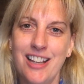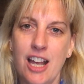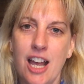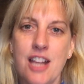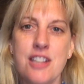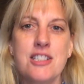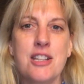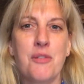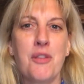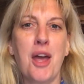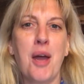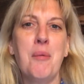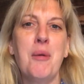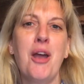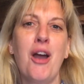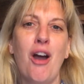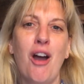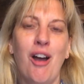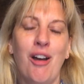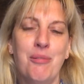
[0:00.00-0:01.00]
So there we
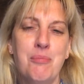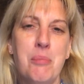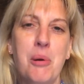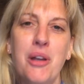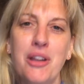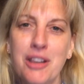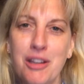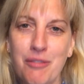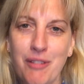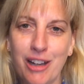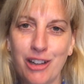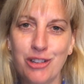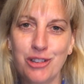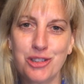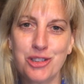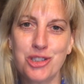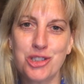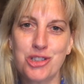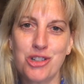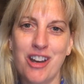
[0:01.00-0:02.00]
are, putting the record
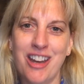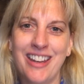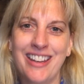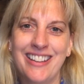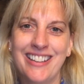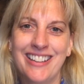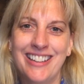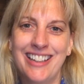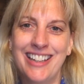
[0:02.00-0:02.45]
straight.